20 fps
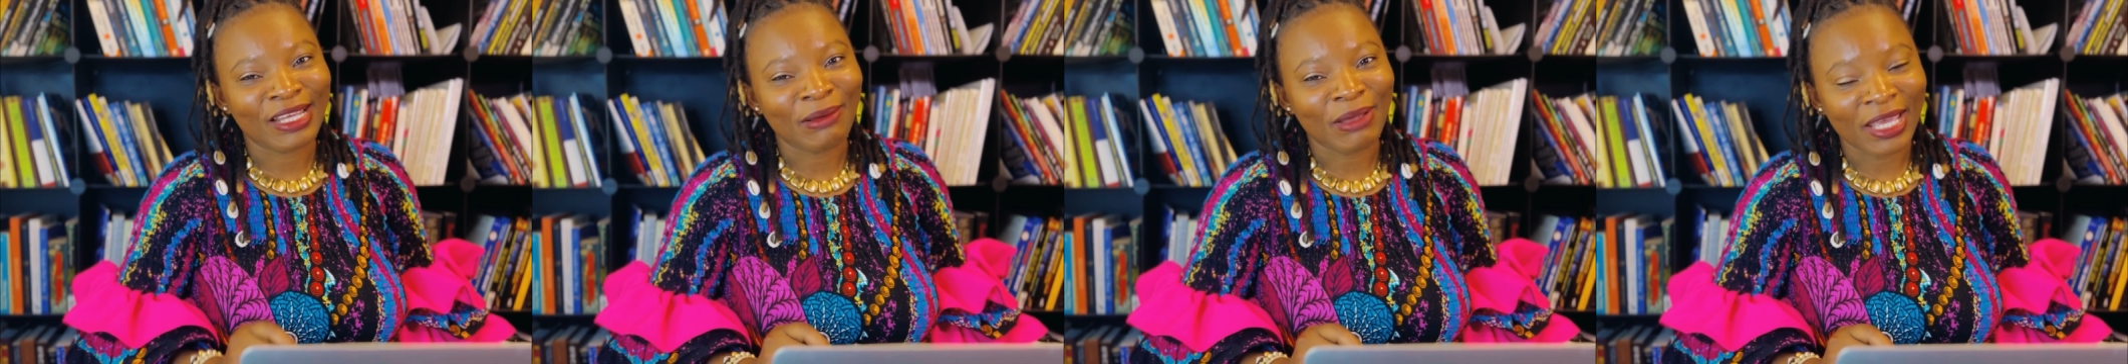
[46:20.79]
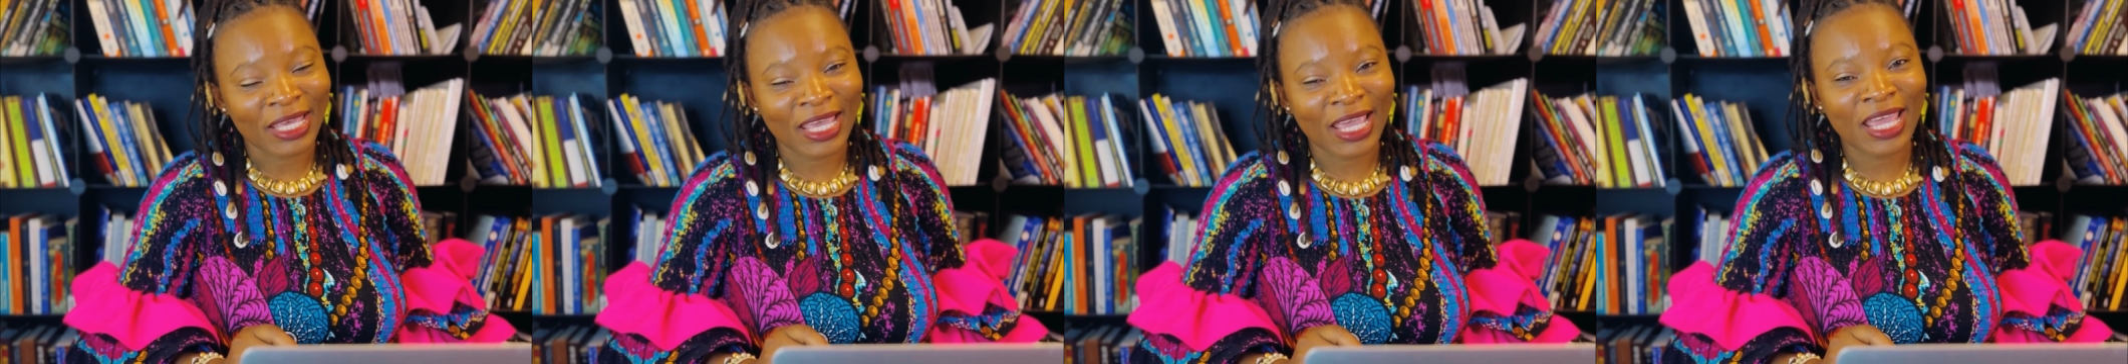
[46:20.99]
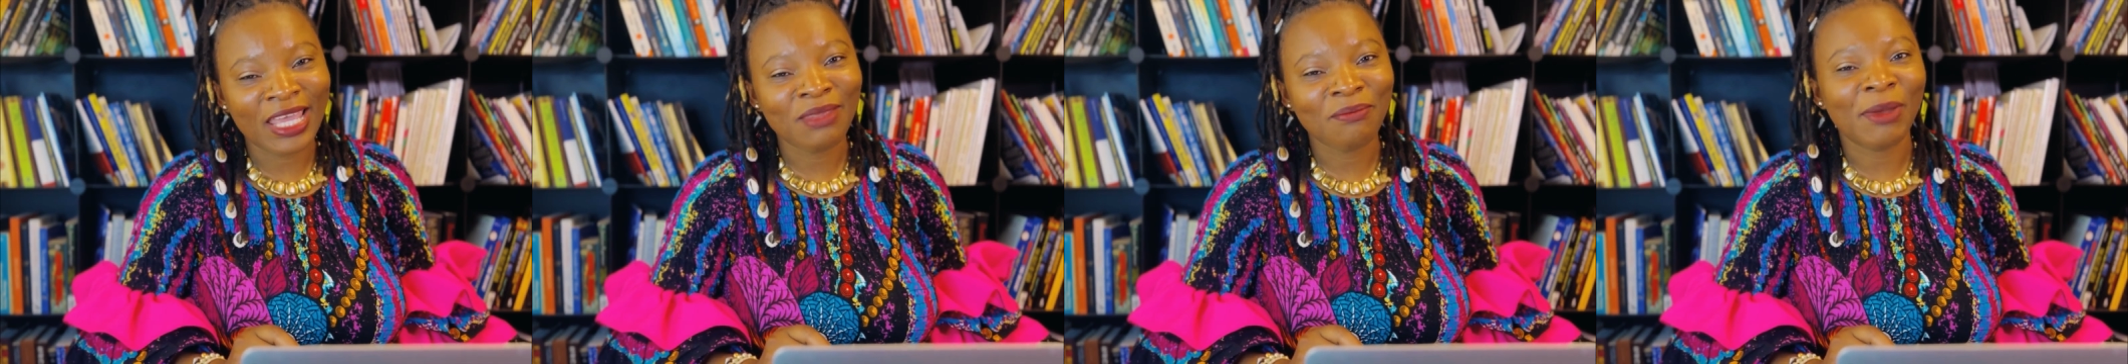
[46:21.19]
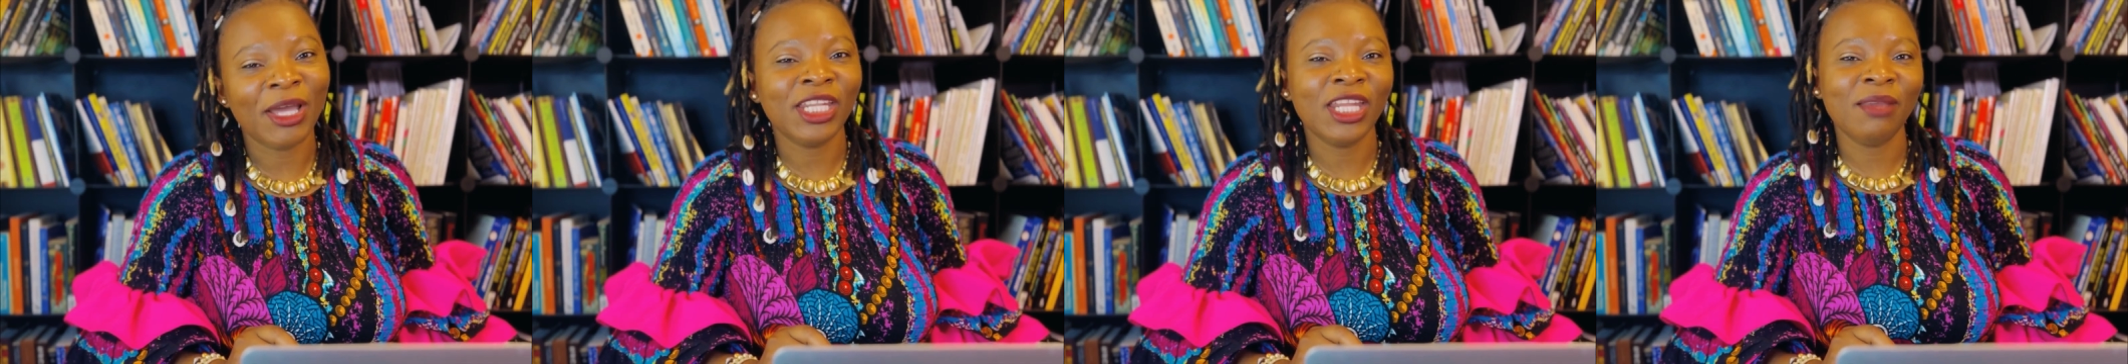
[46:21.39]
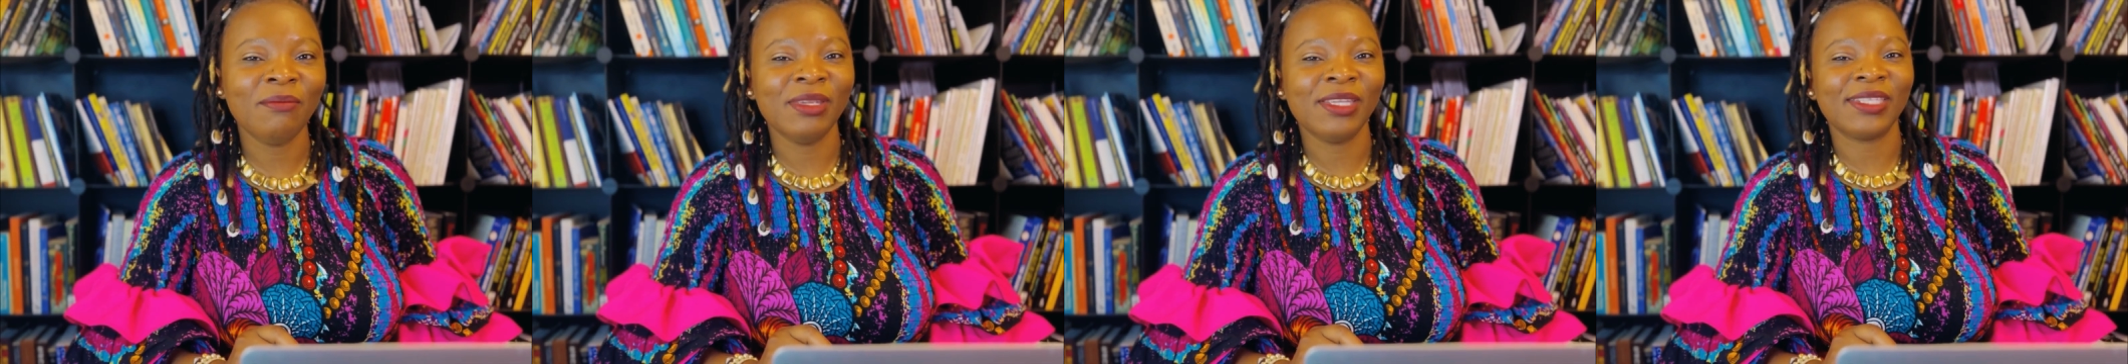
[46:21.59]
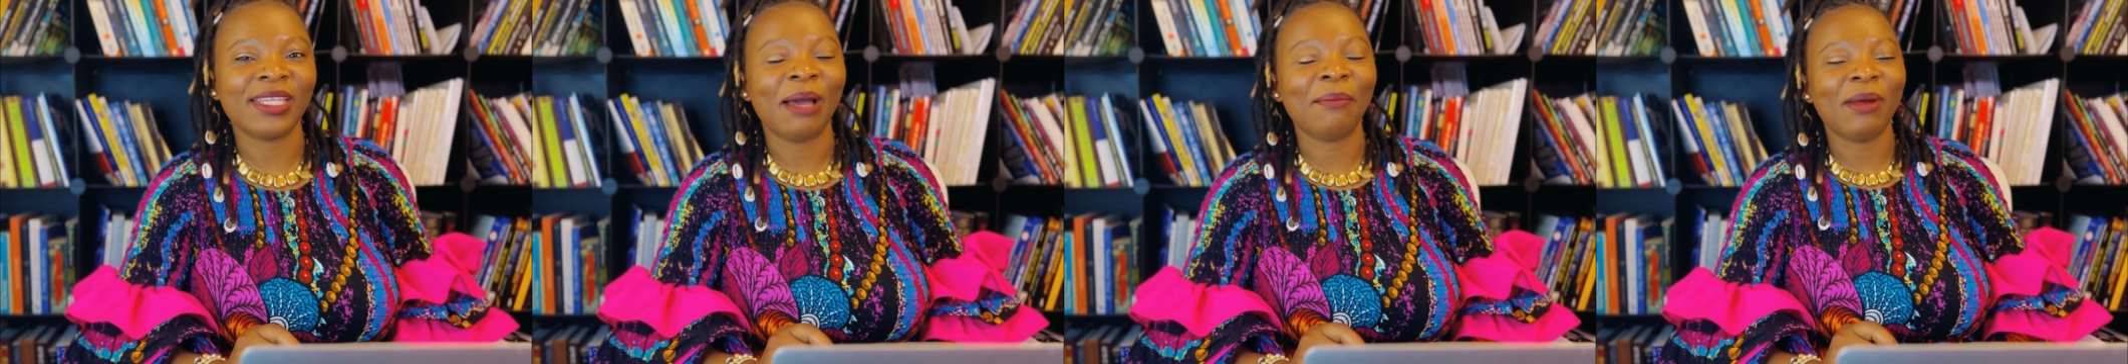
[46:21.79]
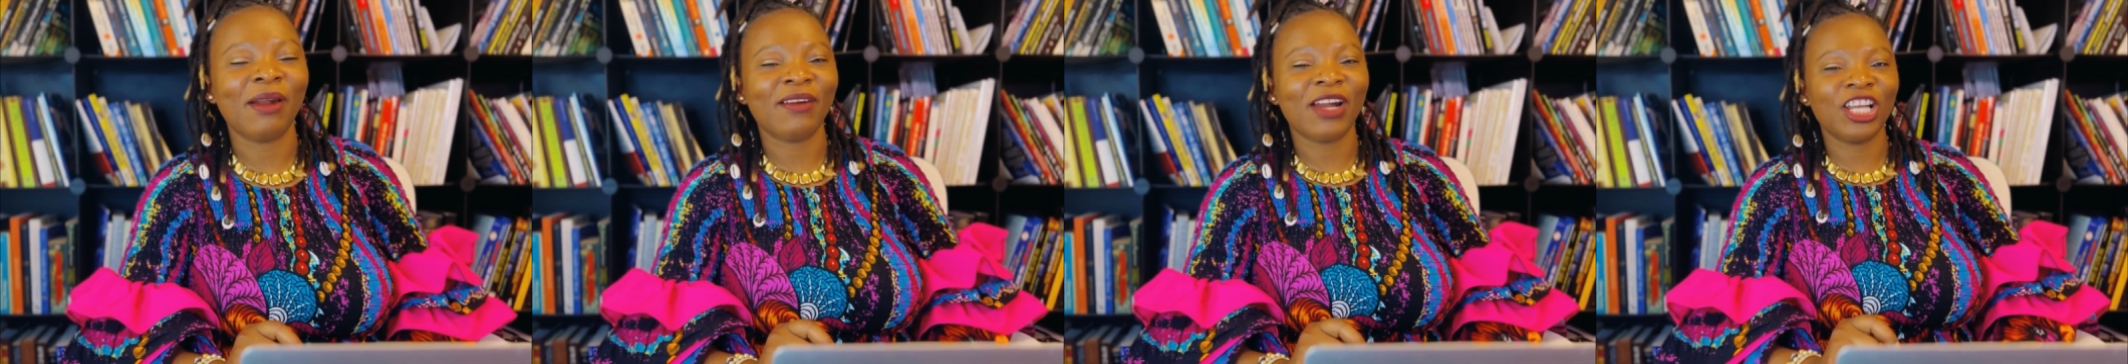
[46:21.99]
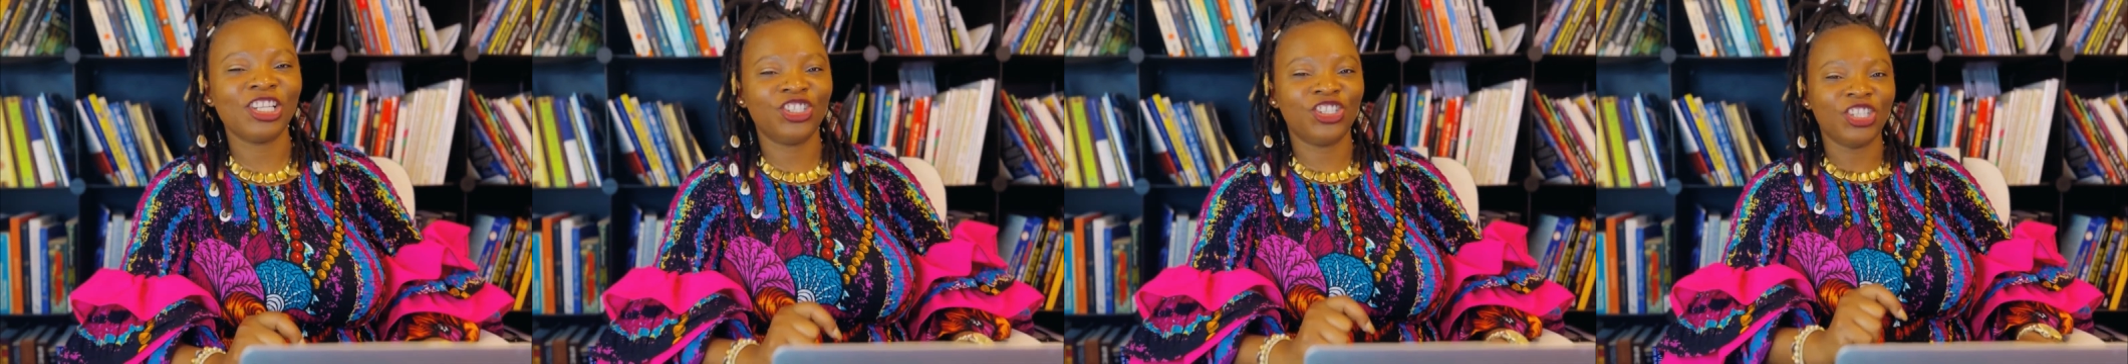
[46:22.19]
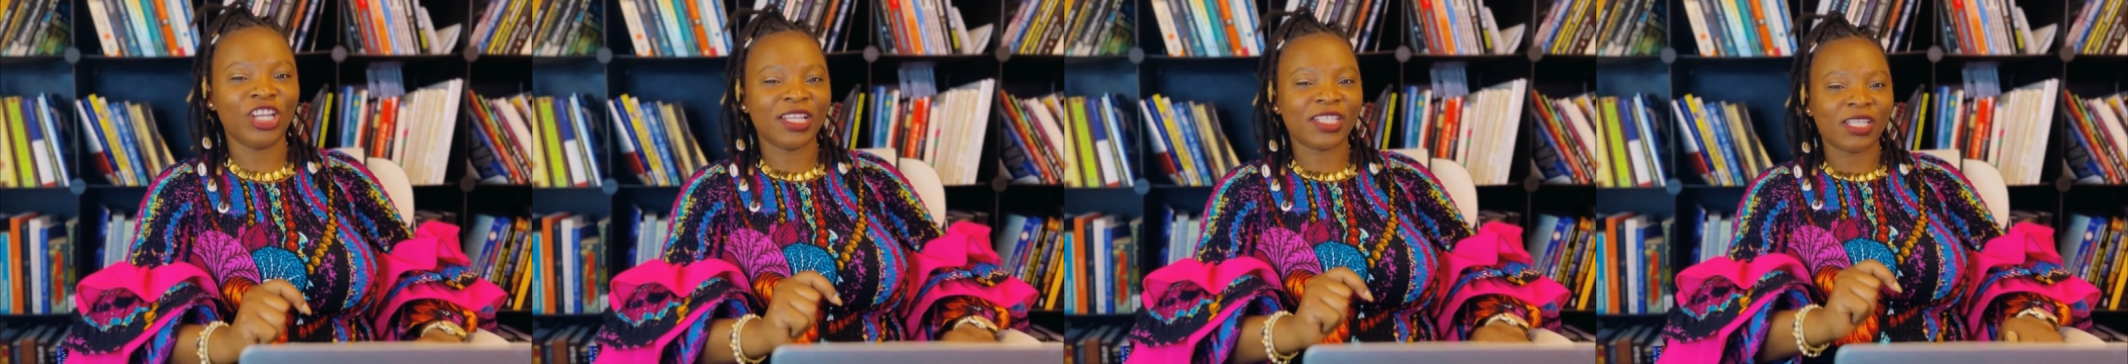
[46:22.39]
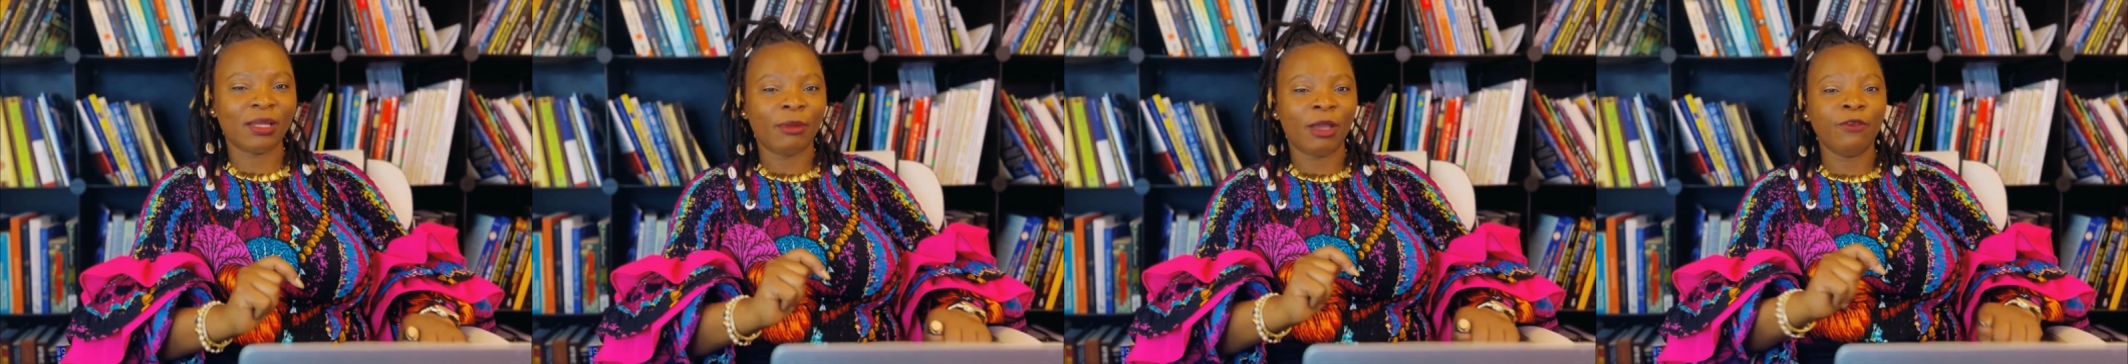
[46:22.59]
Again, my name is Amarachi
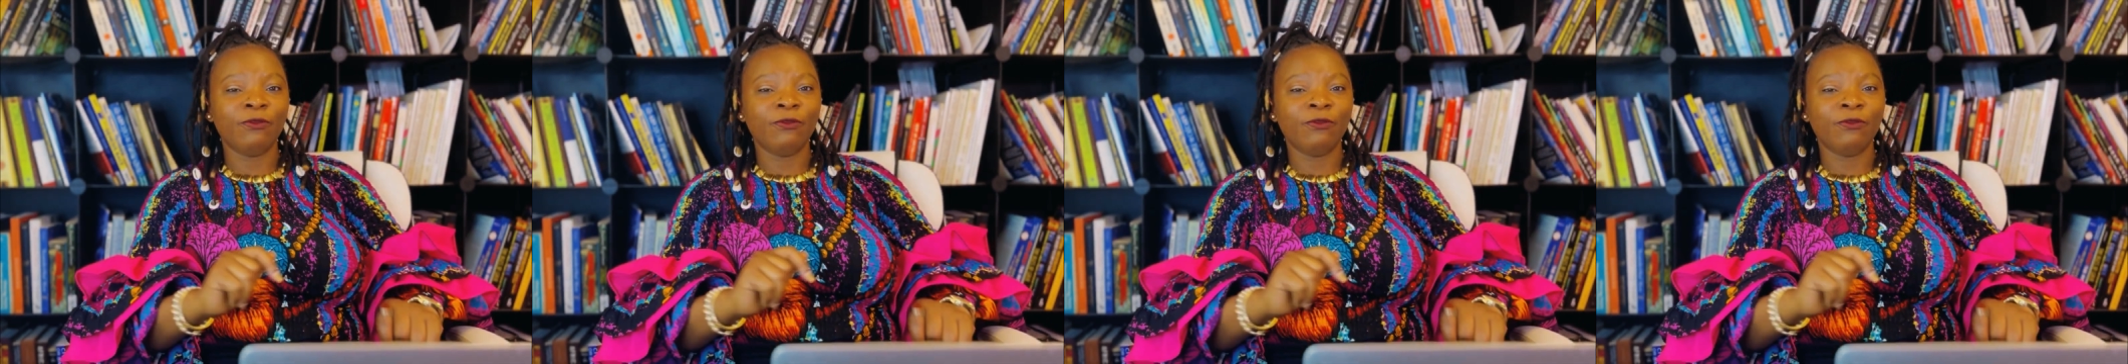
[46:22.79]
Atama.